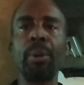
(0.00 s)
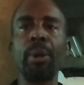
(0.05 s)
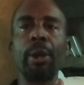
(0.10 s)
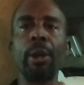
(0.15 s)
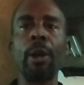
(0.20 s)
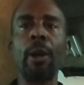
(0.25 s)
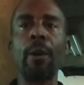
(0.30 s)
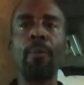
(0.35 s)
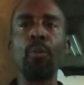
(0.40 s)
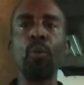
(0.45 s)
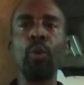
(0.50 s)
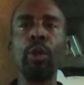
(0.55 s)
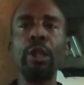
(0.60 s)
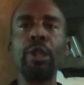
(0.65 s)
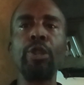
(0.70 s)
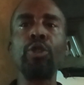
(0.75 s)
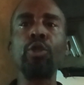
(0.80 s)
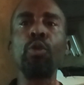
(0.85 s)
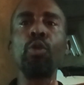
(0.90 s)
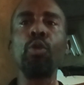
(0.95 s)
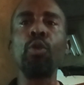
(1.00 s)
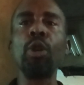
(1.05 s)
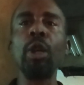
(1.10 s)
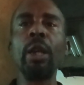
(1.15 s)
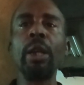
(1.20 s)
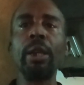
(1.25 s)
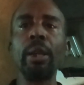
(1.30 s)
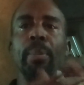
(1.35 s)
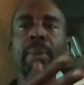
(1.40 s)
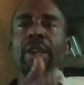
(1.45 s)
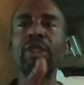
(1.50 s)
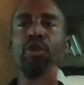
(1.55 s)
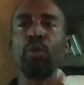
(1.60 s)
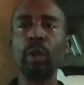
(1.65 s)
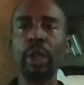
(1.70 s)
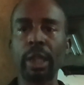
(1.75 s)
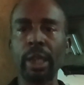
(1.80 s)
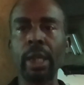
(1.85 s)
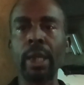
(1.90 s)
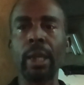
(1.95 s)
but we'll do the best
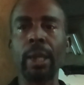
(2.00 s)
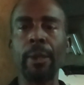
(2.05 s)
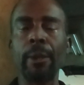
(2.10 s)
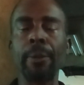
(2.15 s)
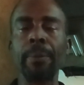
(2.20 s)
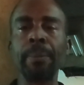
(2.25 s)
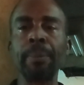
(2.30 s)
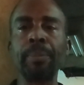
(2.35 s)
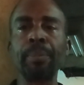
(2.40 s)
we can.